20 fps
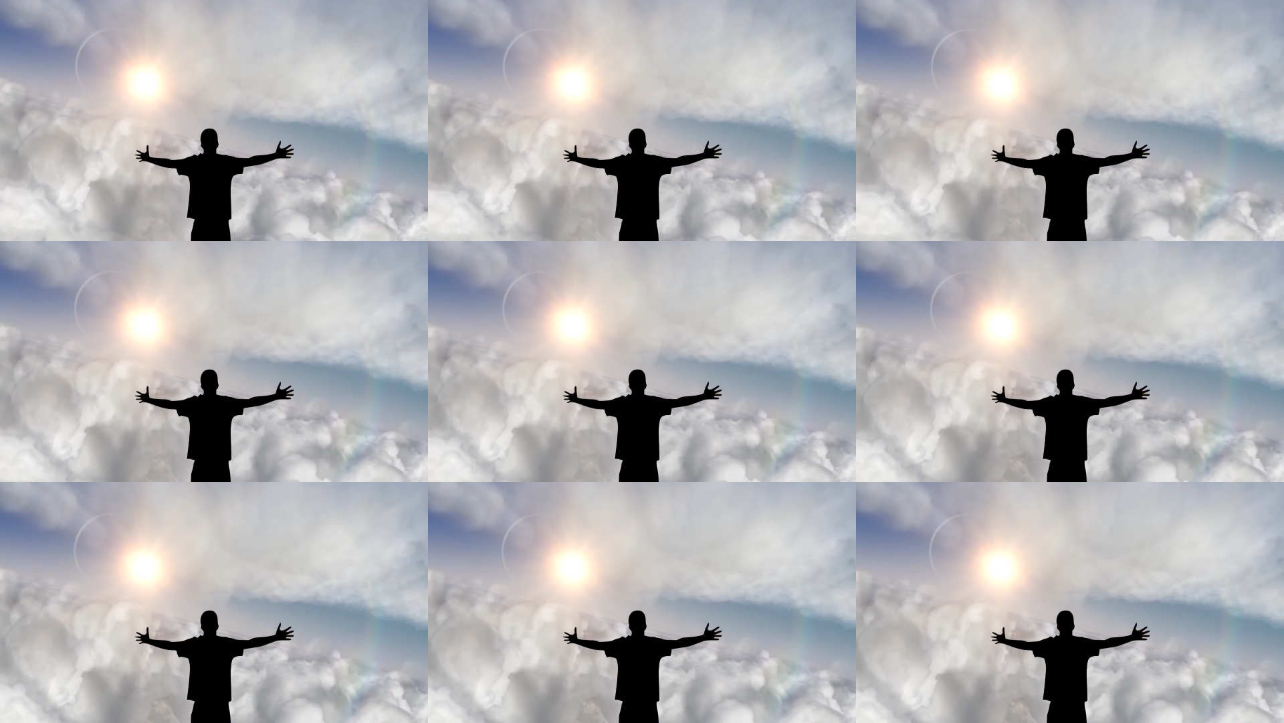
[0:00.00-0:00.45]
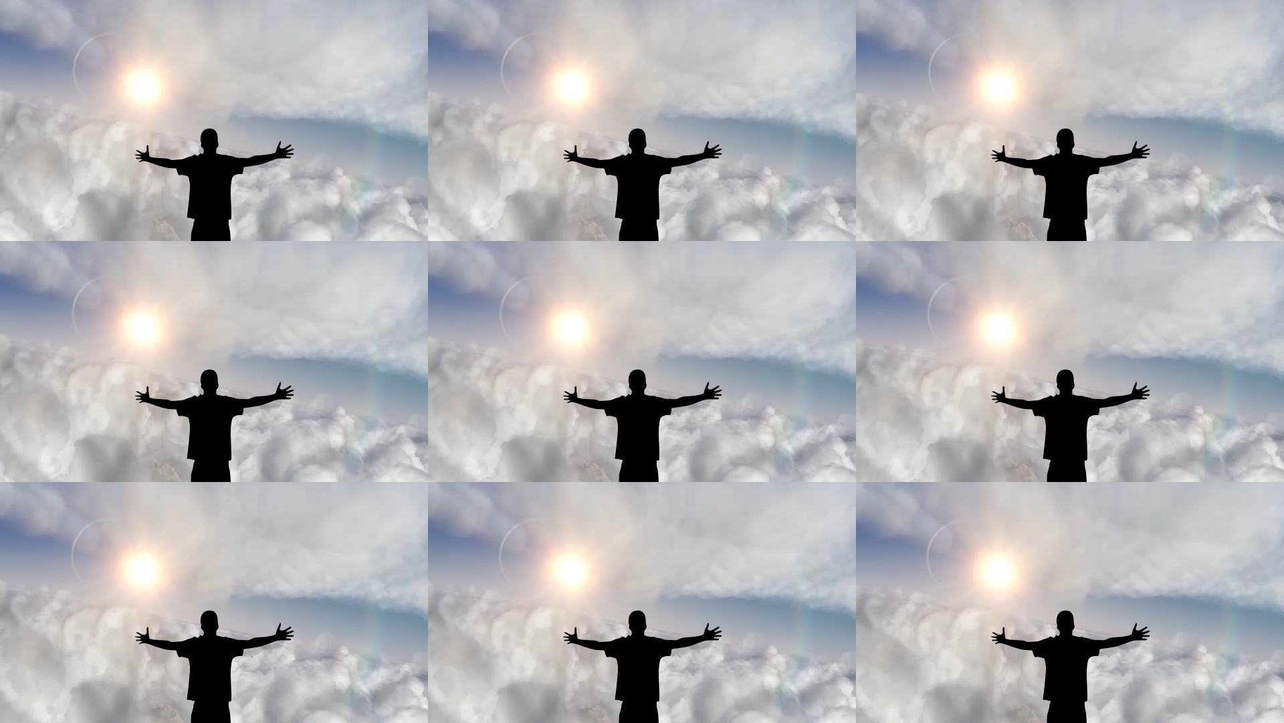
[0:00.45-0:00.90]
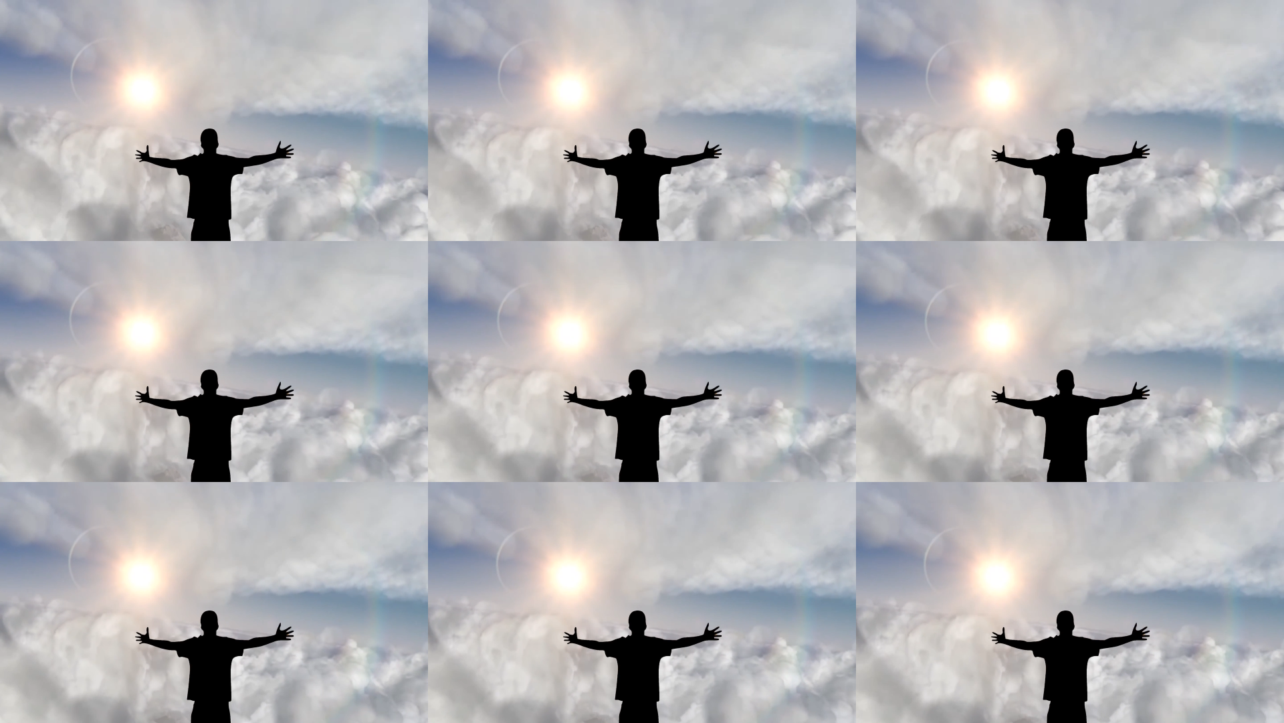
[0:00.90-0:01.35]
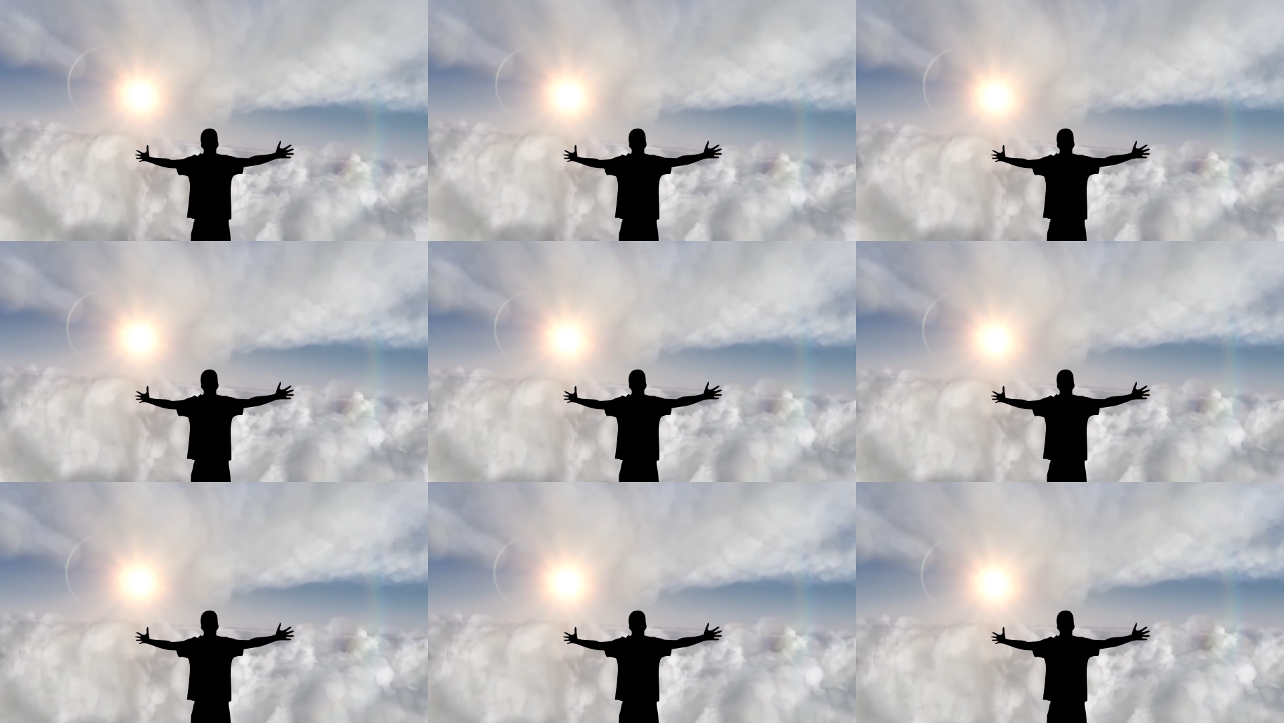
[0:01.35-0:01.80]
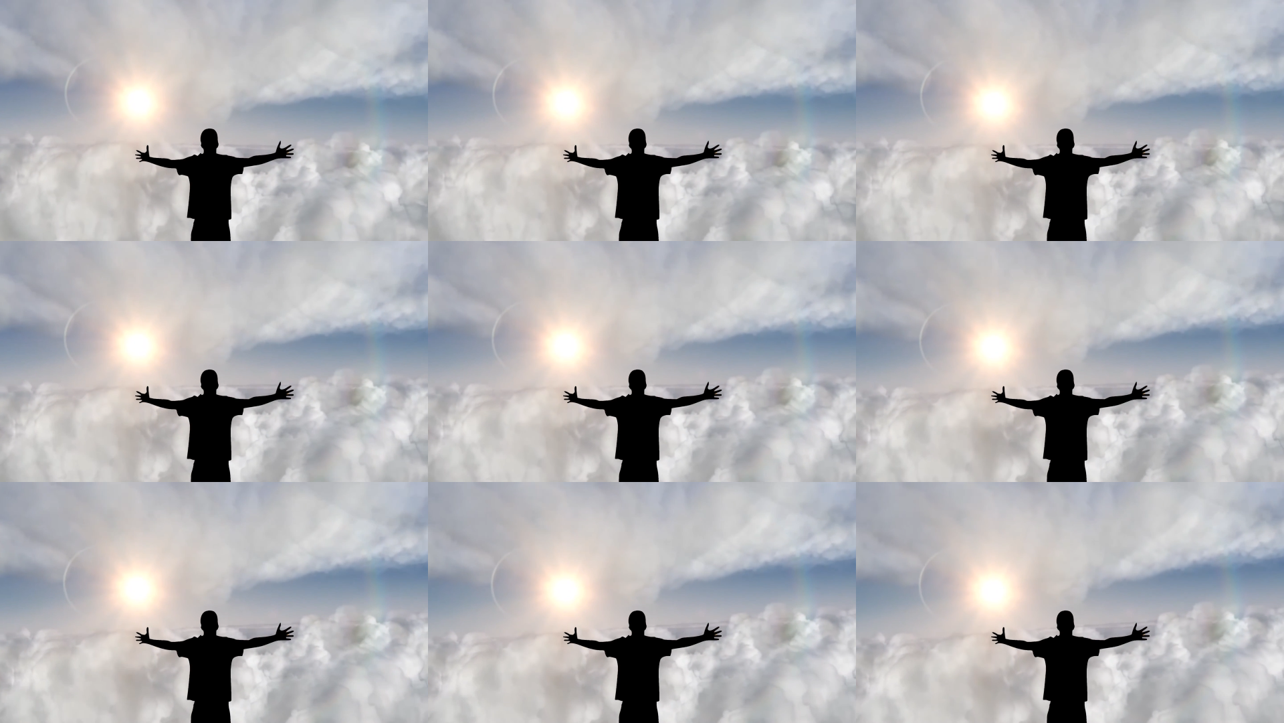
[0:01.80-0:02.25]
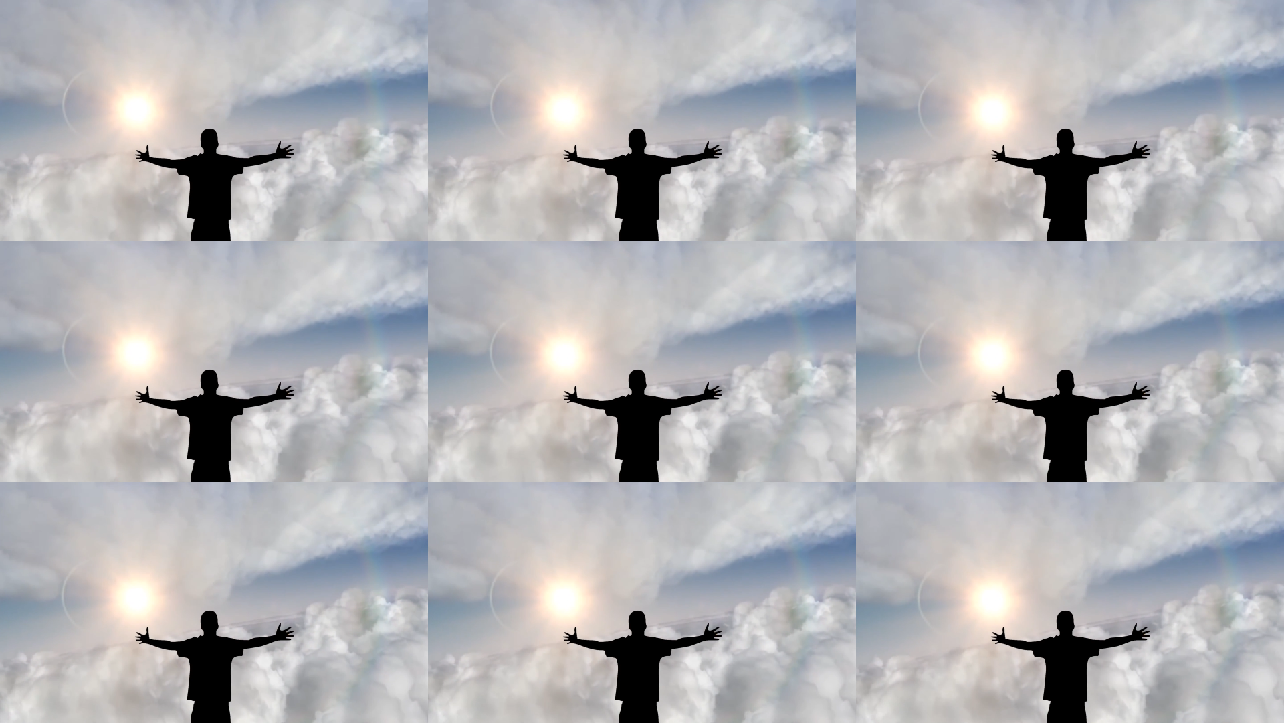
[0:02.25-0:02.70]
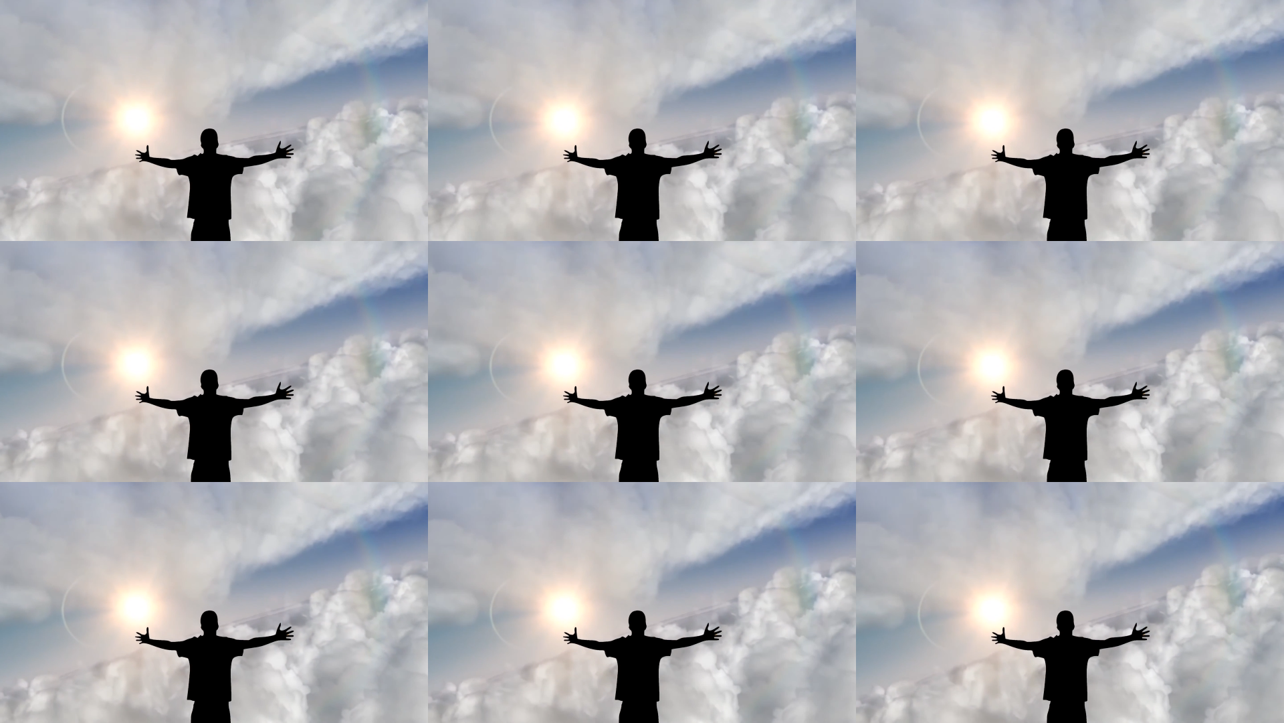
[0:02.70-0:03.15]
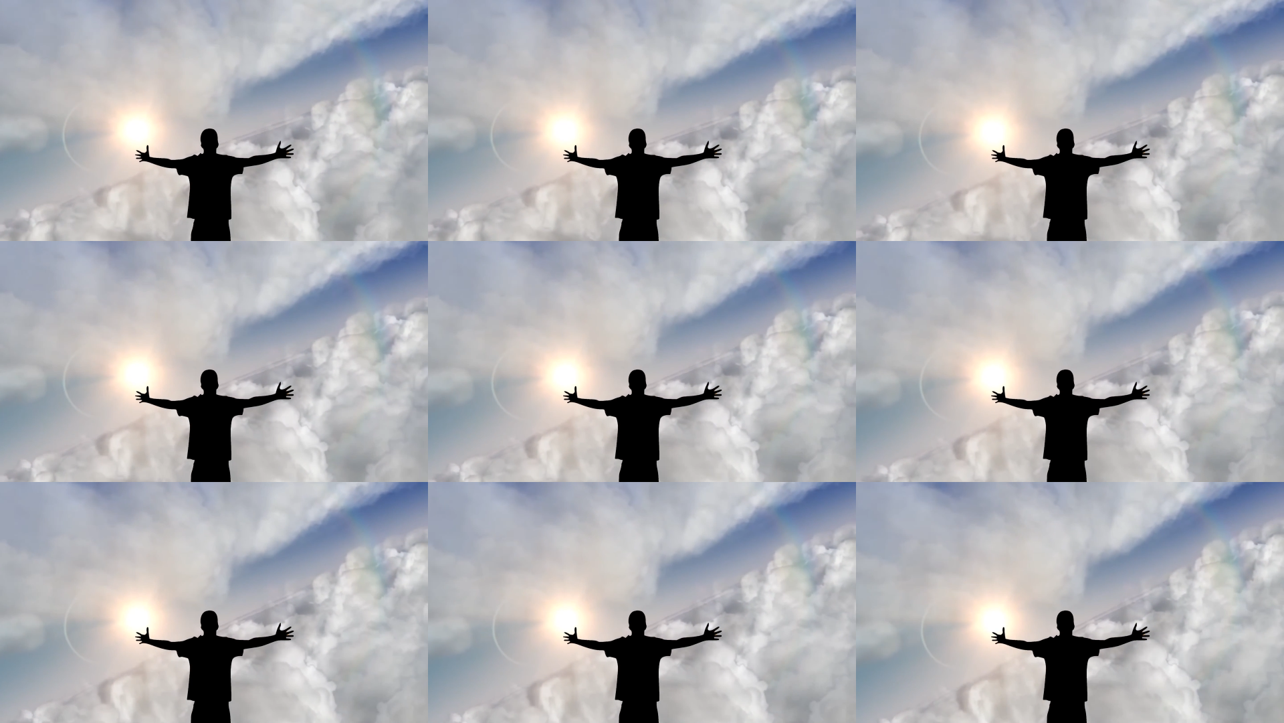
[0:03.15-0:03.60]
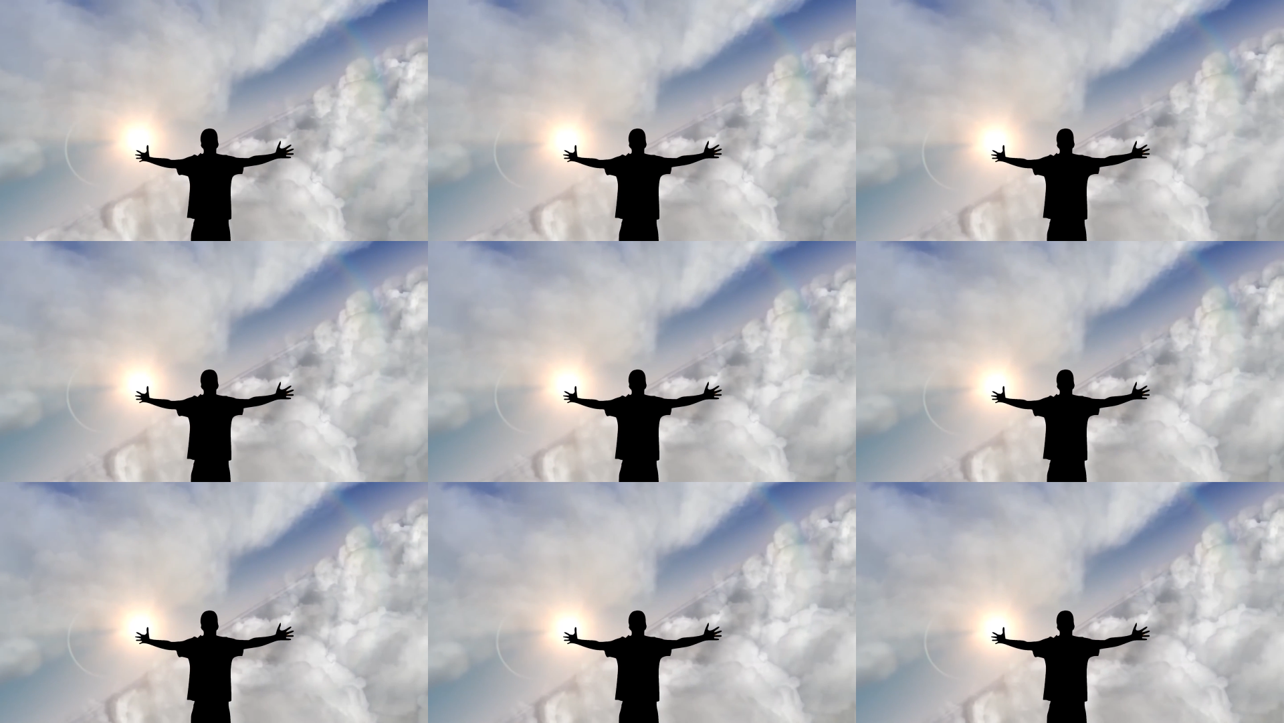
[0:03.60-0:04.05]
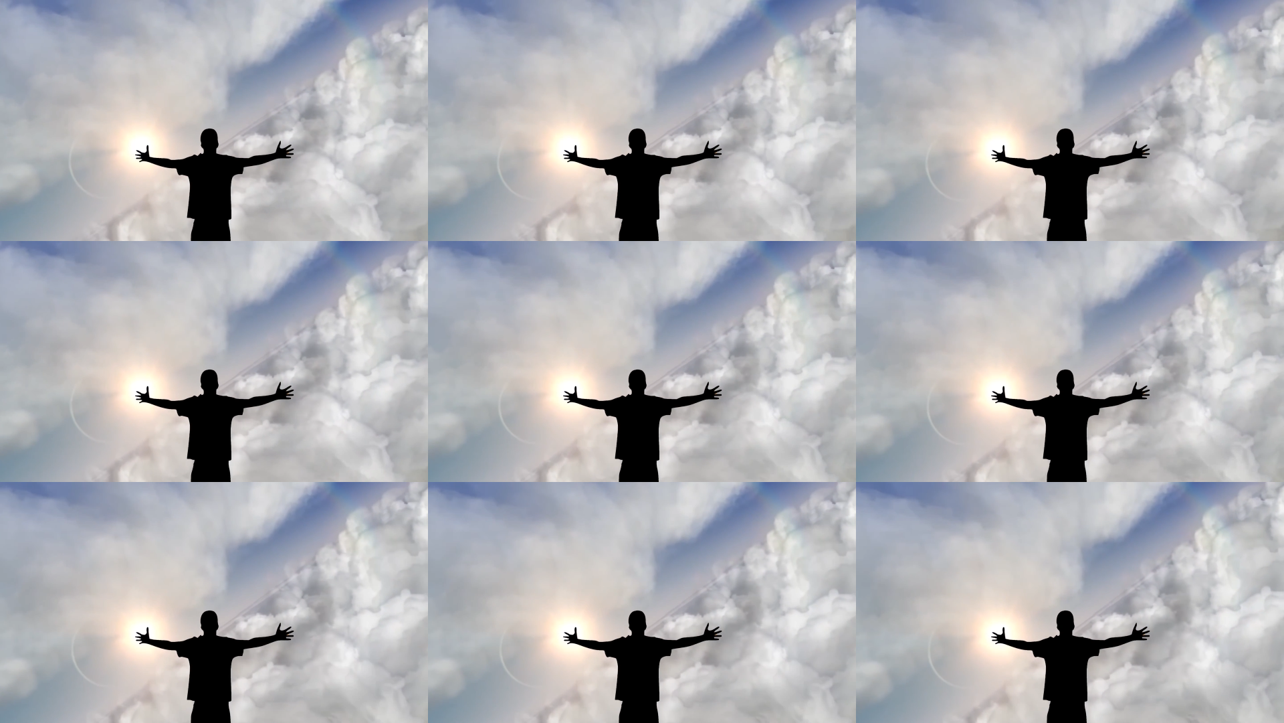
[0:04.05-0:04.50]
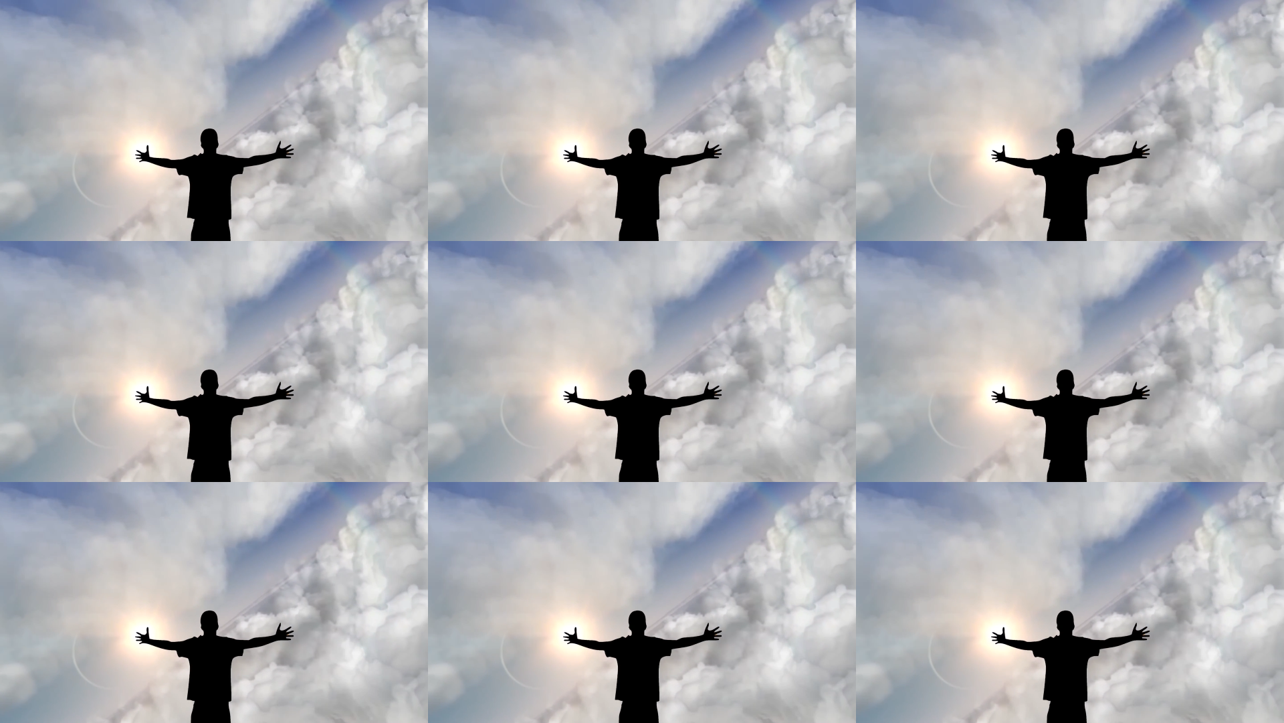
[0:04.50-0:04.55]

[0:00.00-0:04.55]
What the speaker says: Nobody's mouth can be seen.